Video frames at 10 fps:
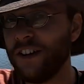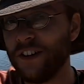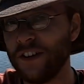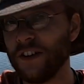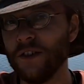you
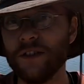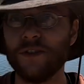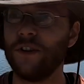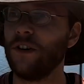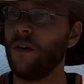can do is
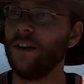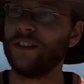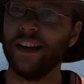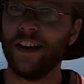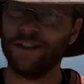you can always,
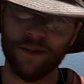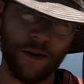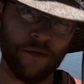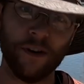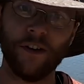like I was talking
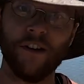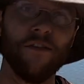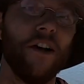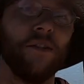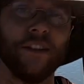about with my
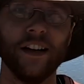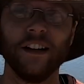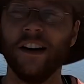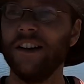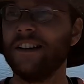grandfather with that
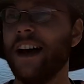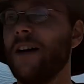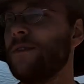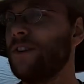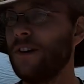cut
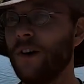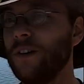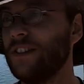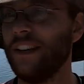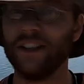top, you can
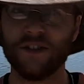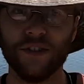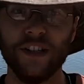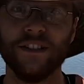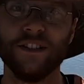always take
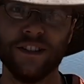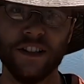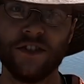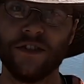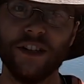trees,
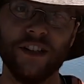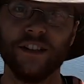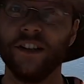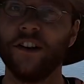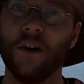sink trees,
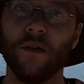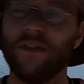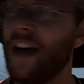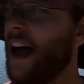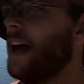and go with
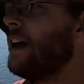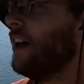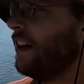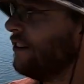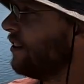that.
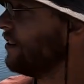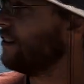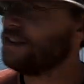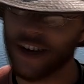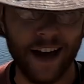You can
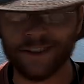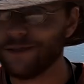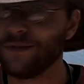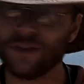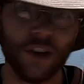just tie
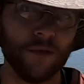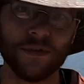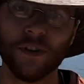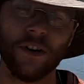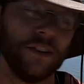some
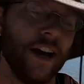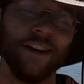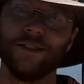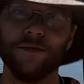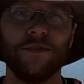stumps or tie
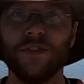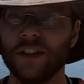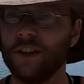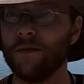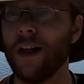some
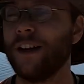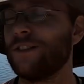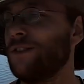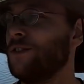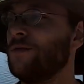cinder blocks
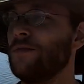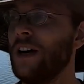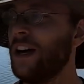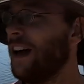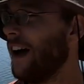to them.
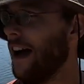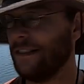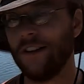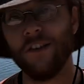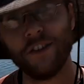I
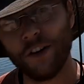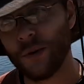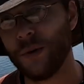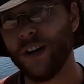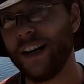saw a video
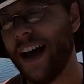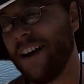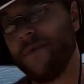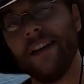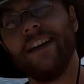where a guy,
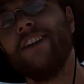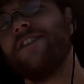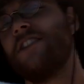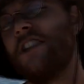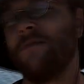to make it
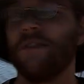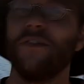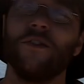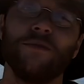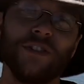even cheaper
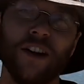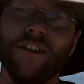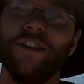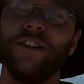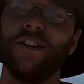for
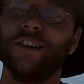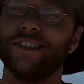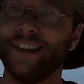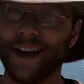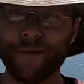himself, he took a
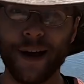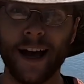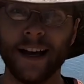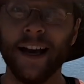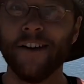
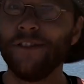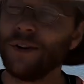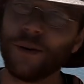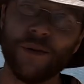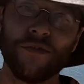sandbag,
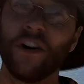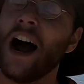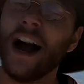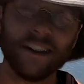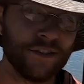filled it with
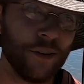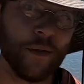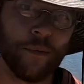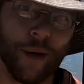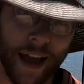rocks from
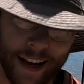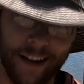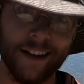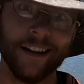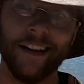the
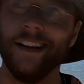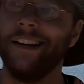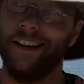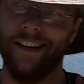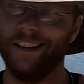bank,
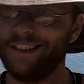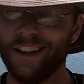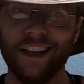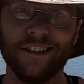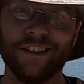and
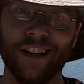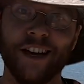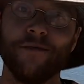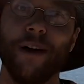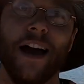sank the
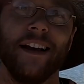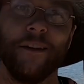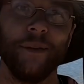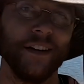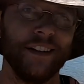sandbag. I
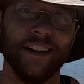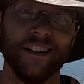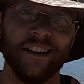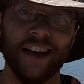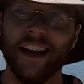mean, at the end of
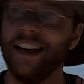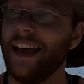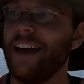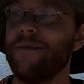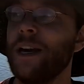the day, he
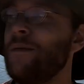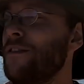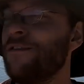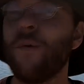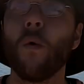had maybe
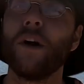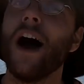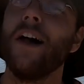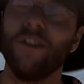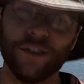$4,
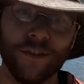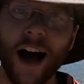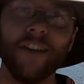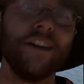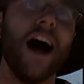
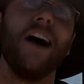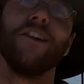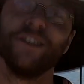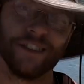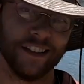
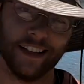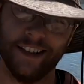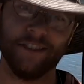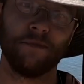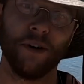$5 into
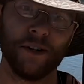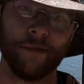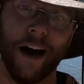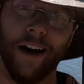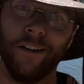his brush
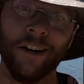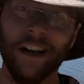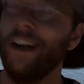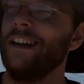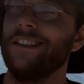pile,
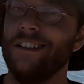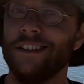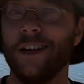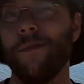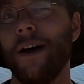because he just
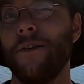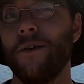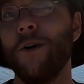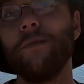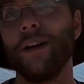had to buy the
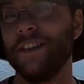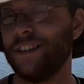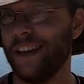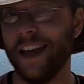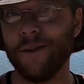rope and the
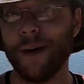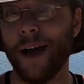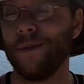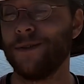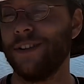
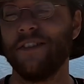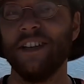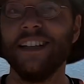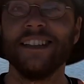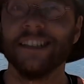sandbag, which was like
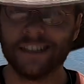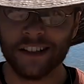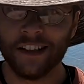50 cents.